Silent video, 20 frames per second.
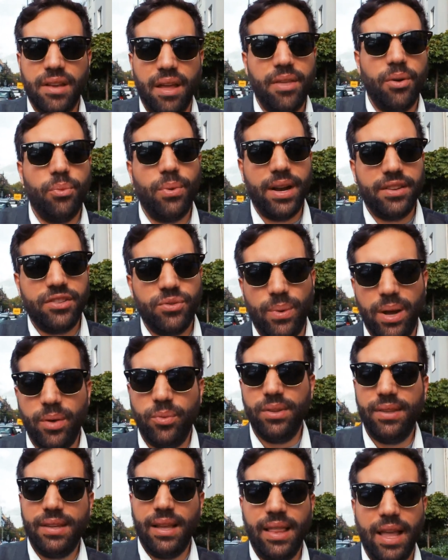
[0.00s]
otherwise, why
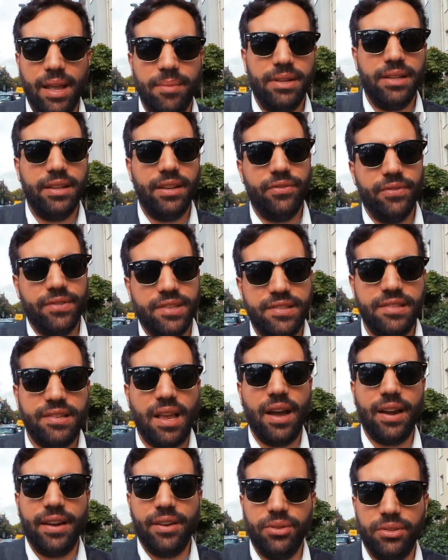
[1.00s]
would the label even
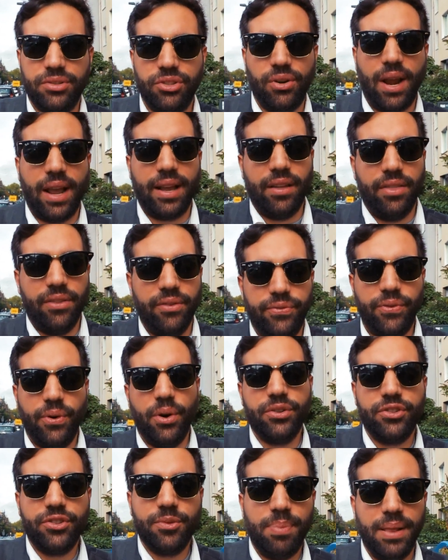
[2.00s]
sign your track in the
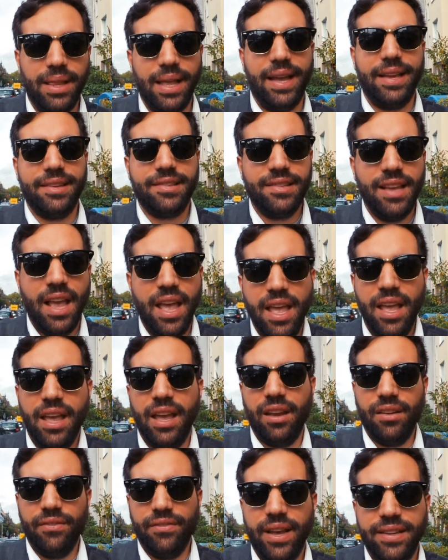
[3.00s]
first place?
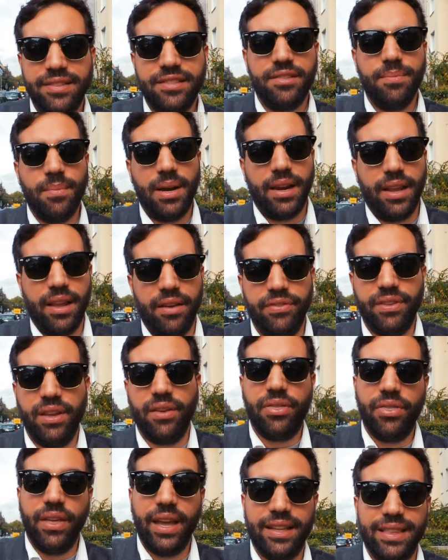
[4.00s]
Invest money if they
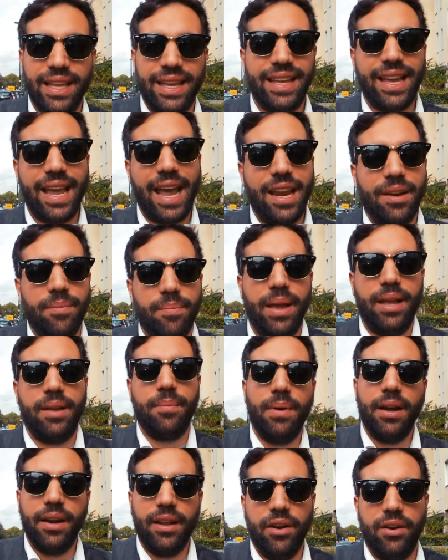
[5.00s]
think they can't make
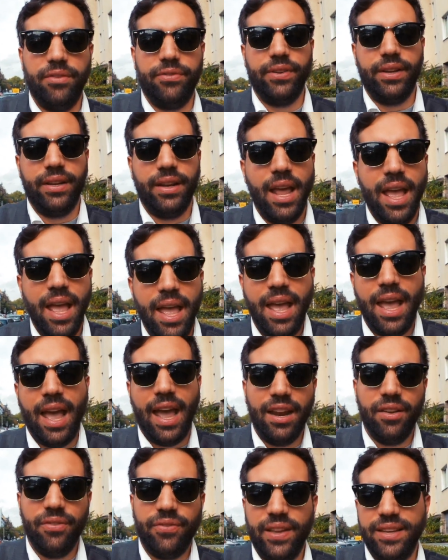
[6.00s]
money off it.
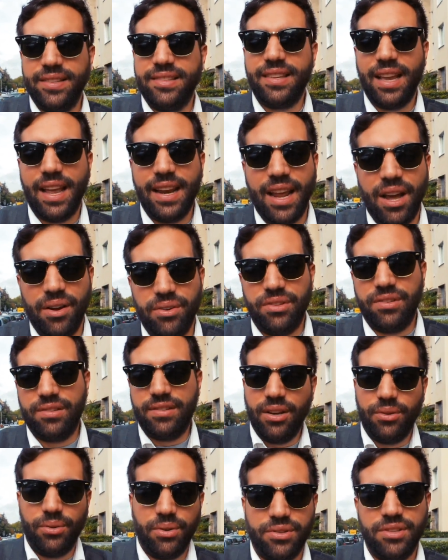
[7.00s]
And if they send out
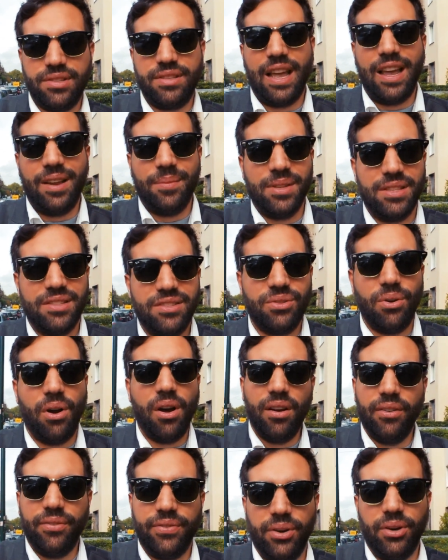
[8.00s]
zero statements to
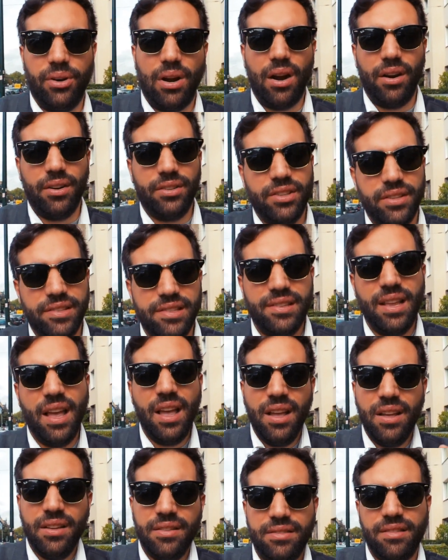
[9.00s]
all of their artists,
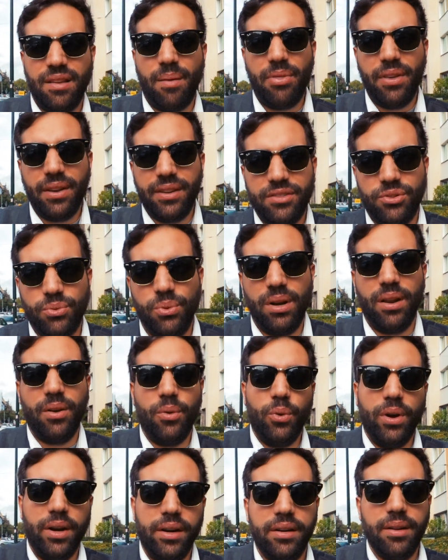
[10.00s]
something is really
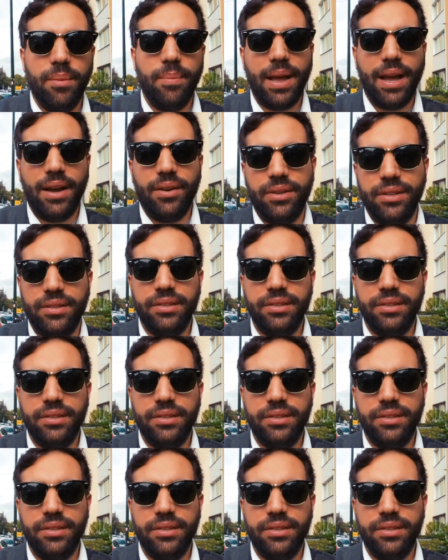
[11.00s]
weird about